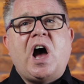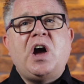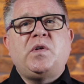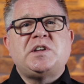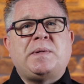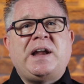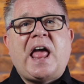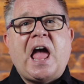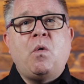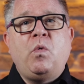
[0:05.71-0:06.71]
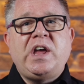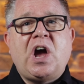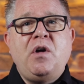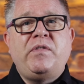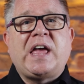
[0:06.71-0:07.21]
I'm going to explain how we
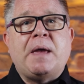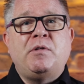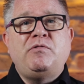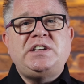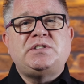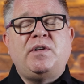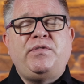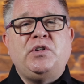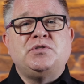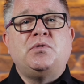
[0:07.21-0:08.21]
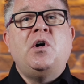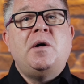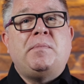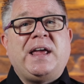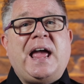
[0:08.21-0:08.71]
overcame a recent refusal
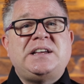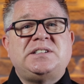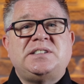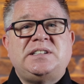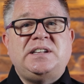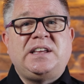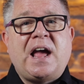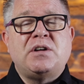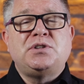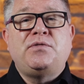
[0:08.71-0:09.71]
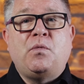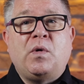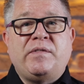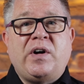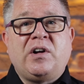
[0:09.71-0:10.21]
by Exeter City Council for
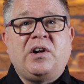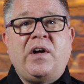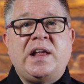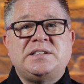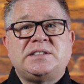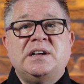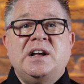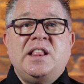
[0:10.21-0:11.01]
one of our clients.